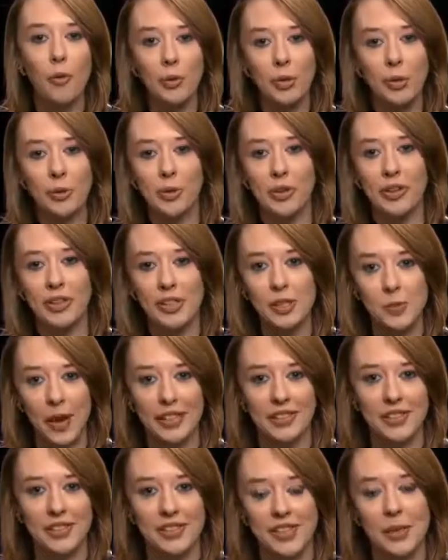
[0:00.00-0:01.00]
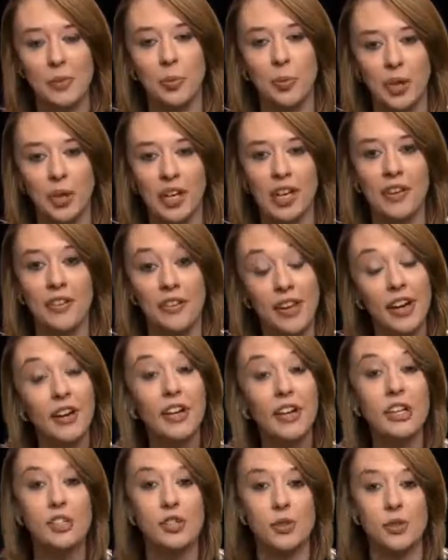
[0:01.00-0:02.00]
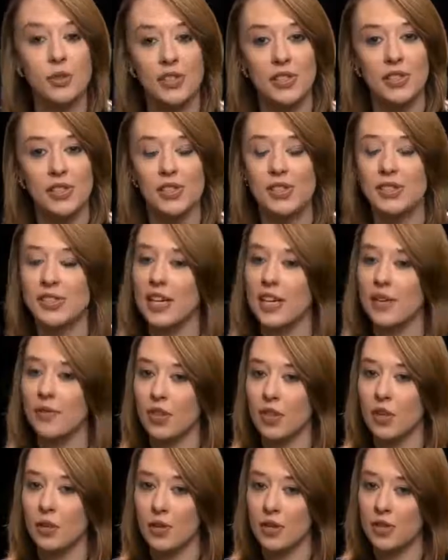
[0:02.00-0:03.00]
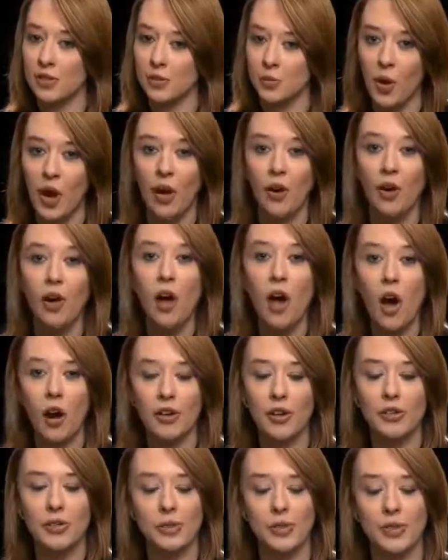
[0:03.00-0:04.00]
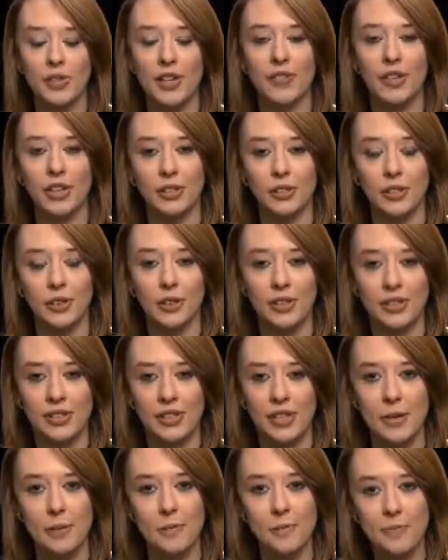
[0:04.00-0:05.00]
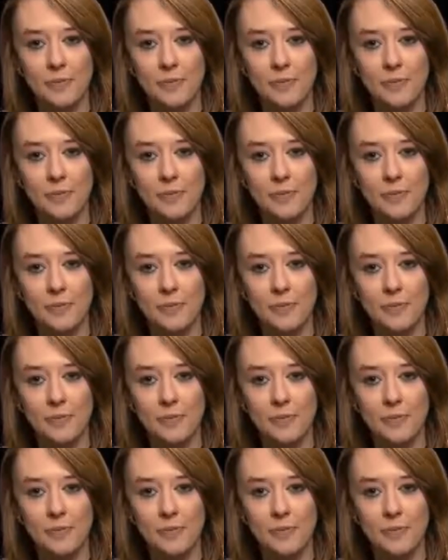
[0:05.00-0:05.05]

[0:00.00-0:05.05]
we will expect to see bringing their issues into the State of the Union as well on Tuesday. Victor and Christie.